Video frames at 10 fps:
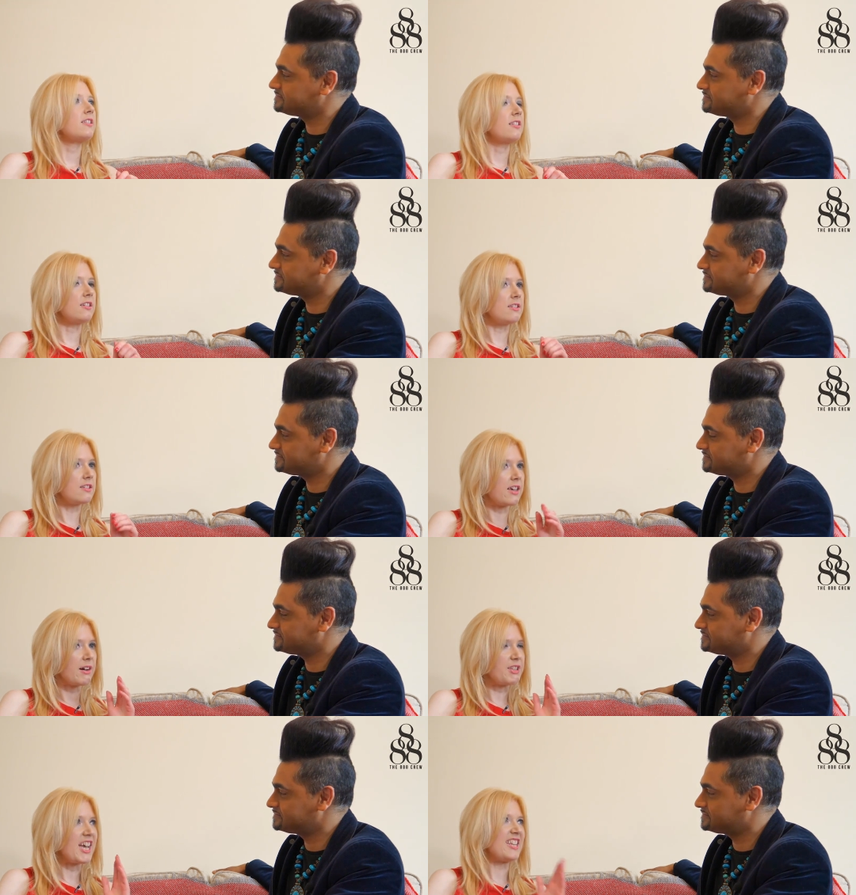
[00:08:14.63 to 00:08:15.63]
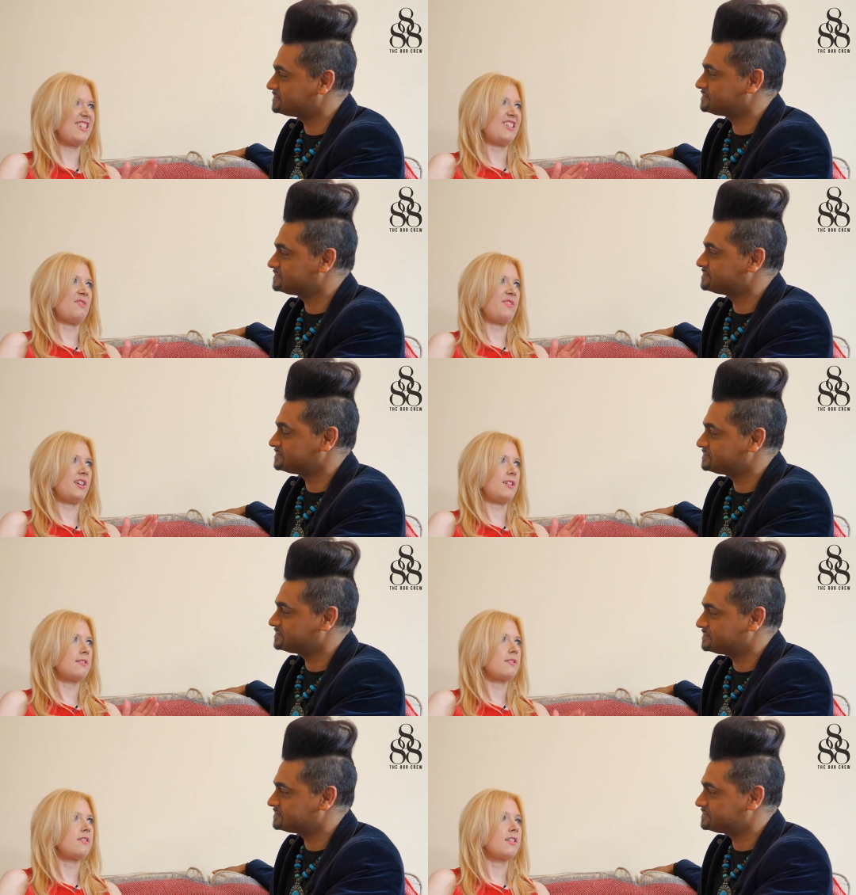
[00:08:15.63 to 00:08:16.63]
Speaker 1: that is now in the editing
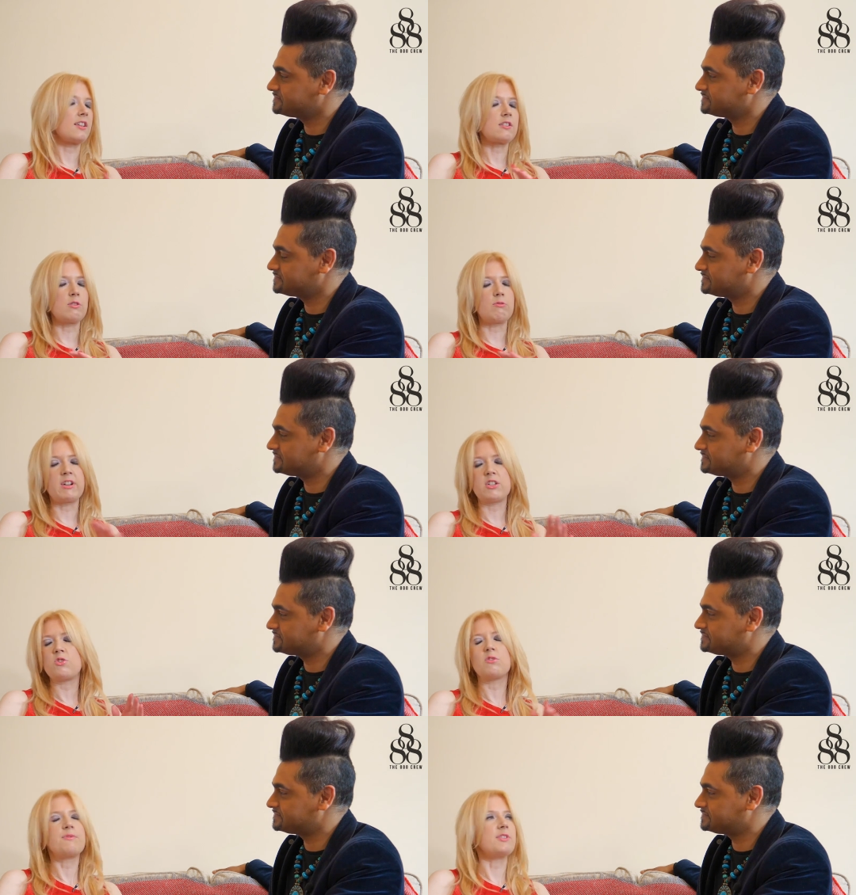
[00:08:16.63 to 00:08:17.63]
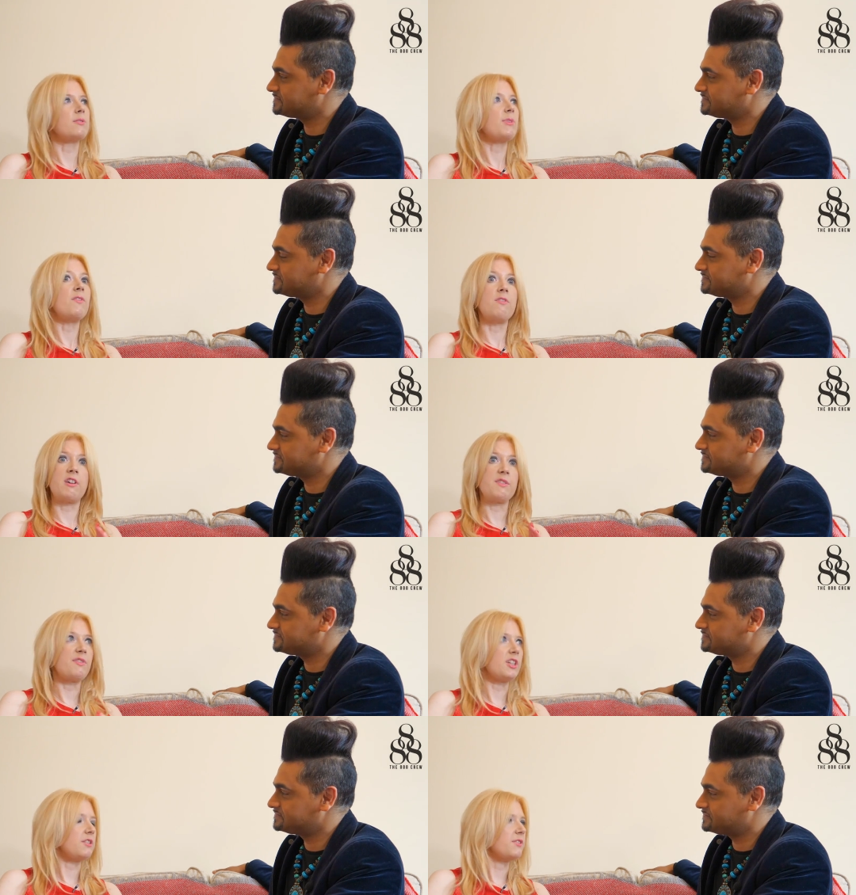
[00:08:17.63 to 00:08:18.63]
phase. And that's a great short film, a very
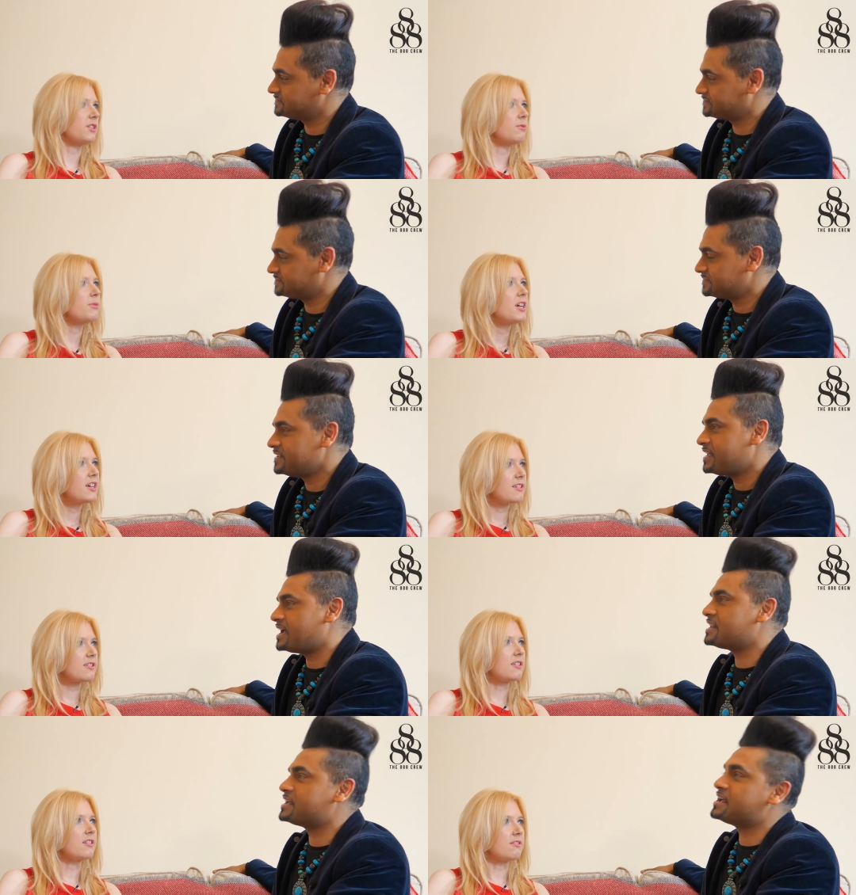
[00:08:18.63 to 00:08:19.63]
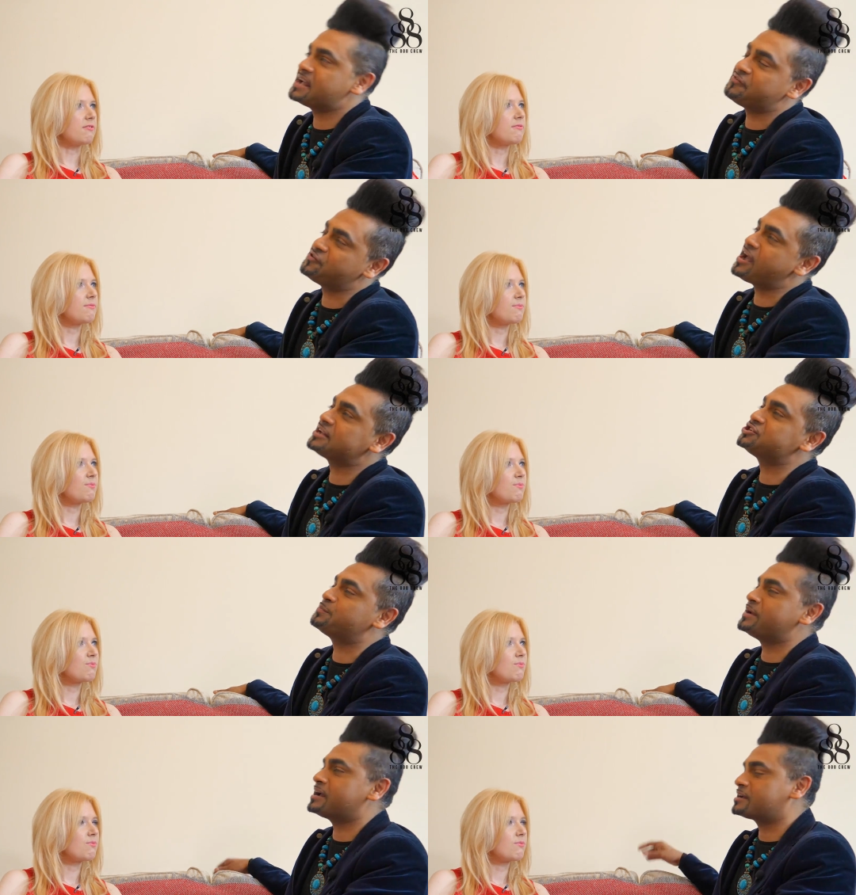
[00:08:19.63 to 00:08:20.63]
funny film. And so,
Speaker 2: if you had to
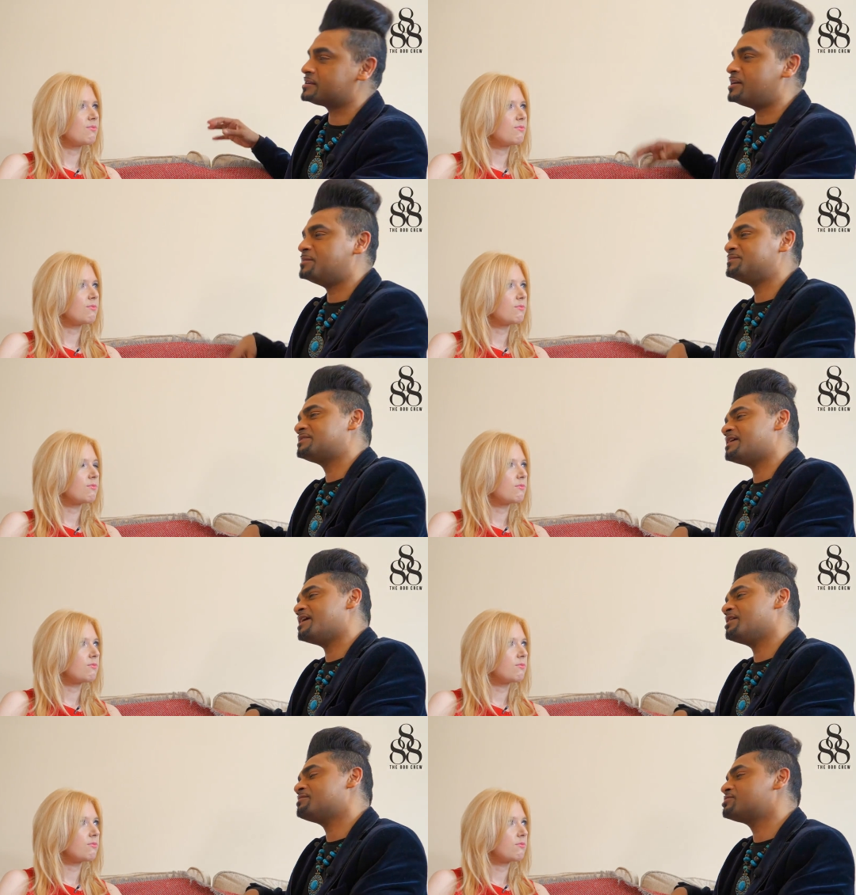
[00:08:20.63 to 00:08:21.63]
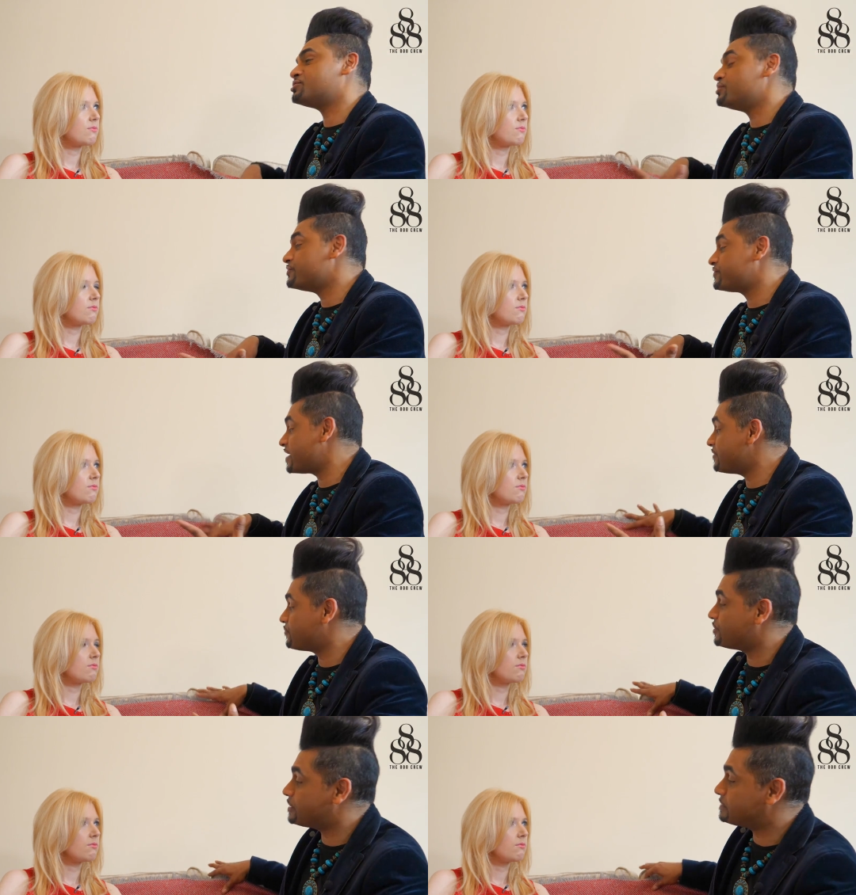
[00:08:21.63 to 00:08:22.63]
pick, say, two
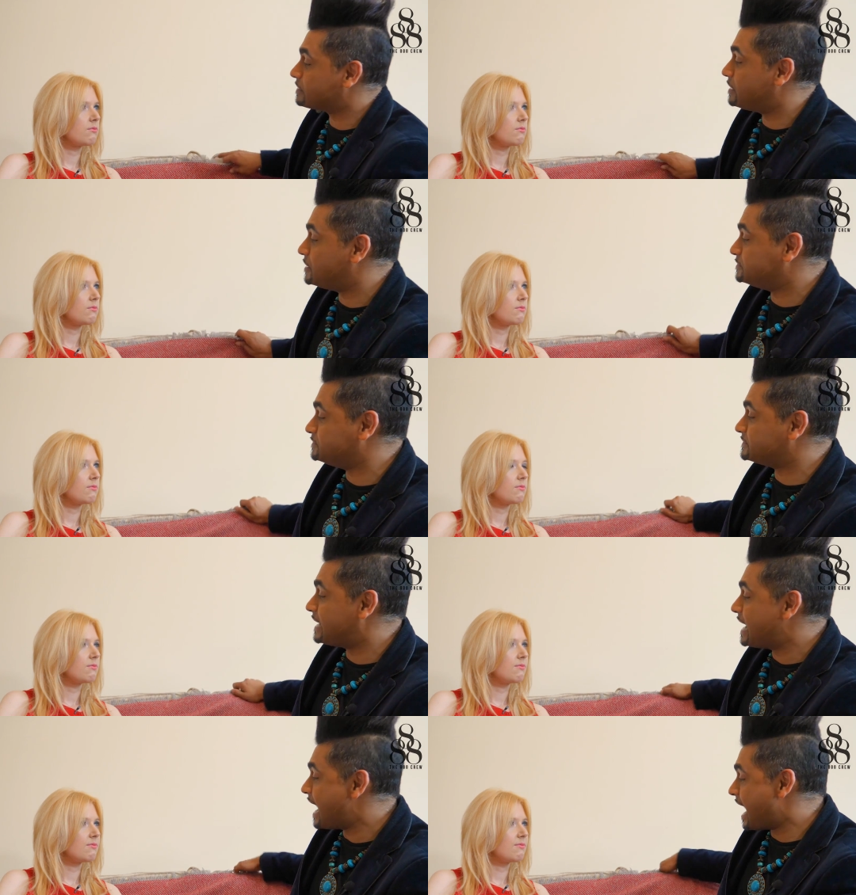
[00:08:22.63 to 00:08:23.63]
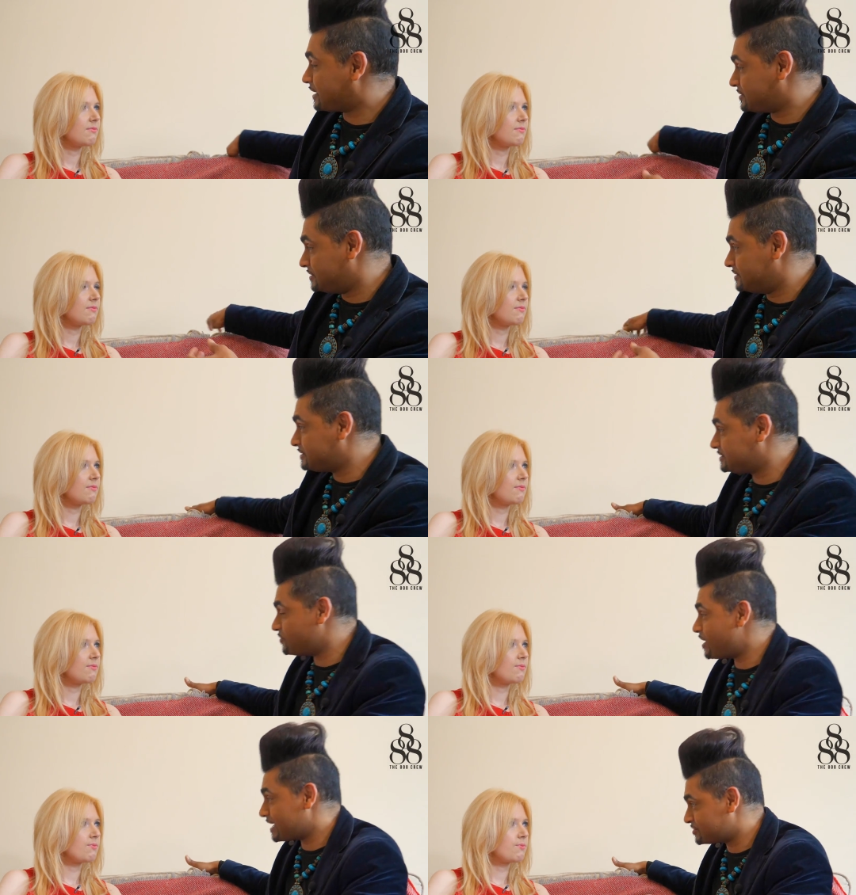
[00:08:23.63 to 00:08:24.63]
favourite actors
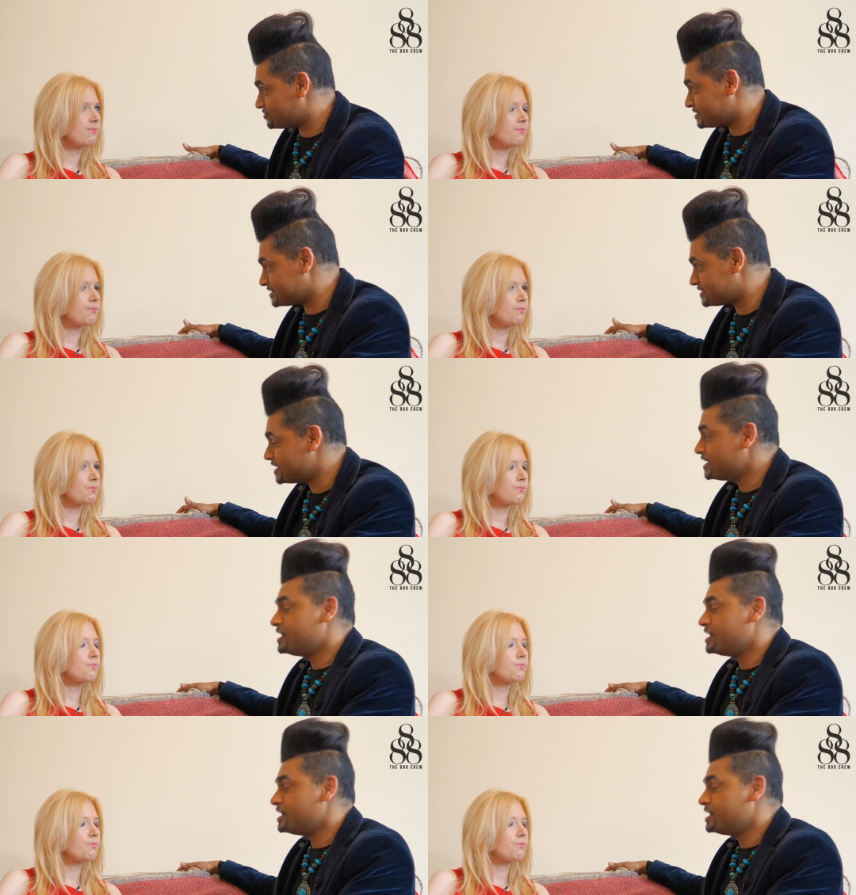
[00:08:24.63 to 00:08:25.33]
or actresses